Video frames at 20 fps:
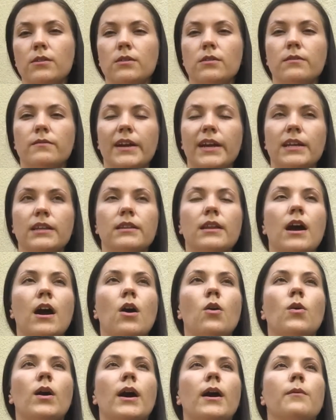right
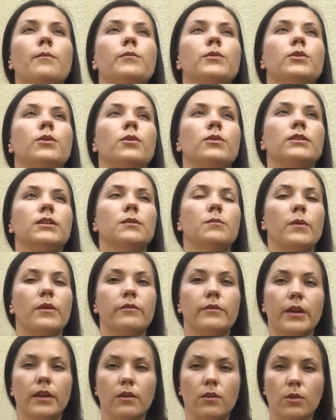now I'm not in my
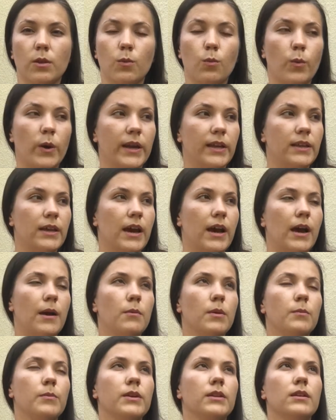regular weight.
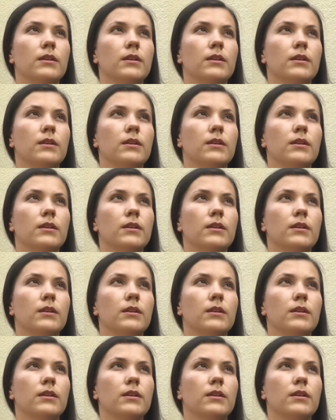I'm a